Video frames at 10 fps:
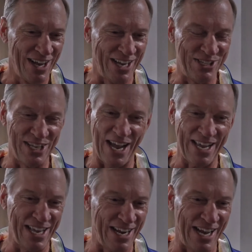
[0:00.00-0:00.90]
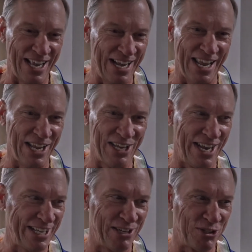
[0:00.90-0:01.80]
I said I gotta I gotta get
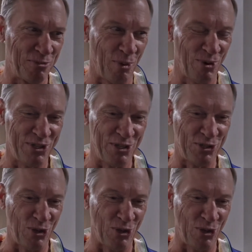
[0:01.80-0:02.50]
connected and support this.